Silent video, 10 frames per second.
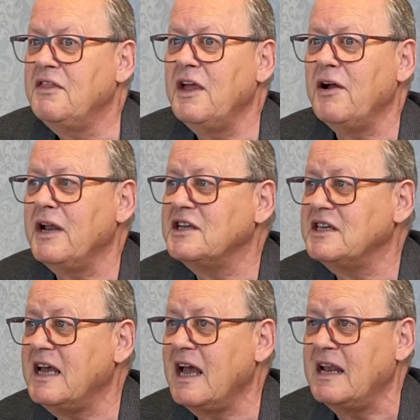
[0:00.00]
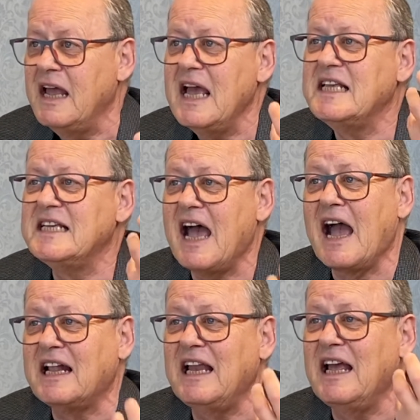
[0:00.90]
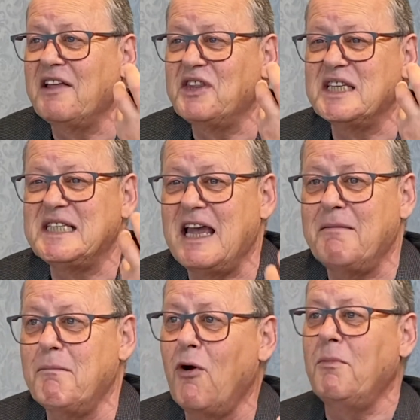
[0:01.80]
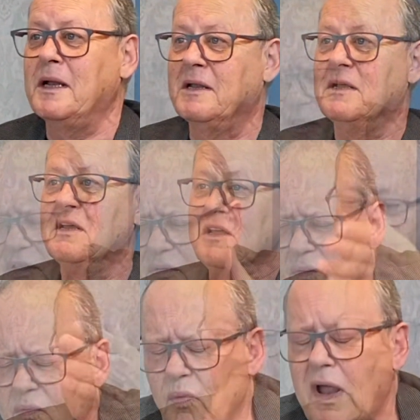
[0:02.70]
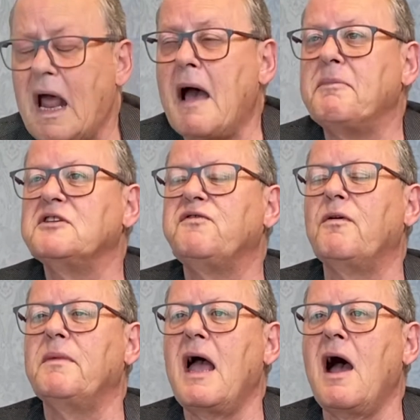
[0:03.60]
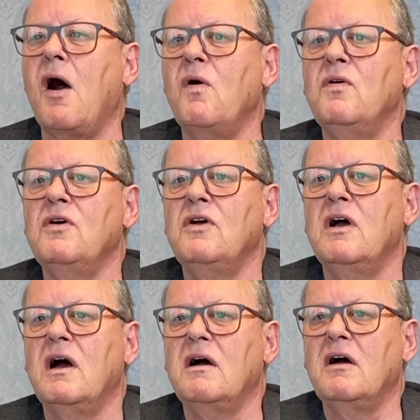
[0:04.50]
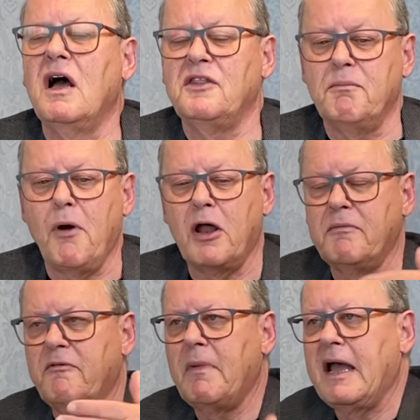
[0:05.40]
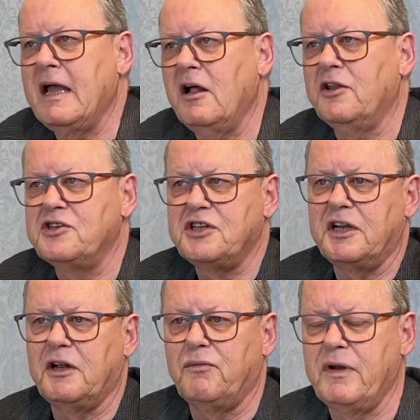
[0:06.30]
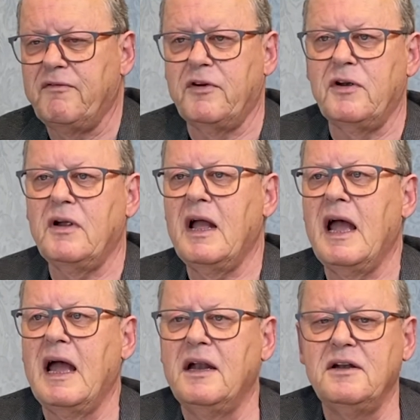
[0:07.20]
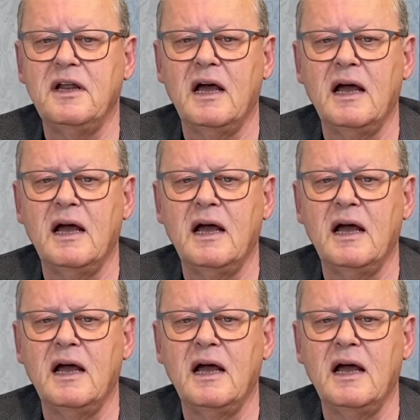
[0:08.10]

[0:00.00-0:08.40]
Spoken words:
There it is again, exactly at the same moment. What happens from now, at the bottom of my hill, there's a little river, and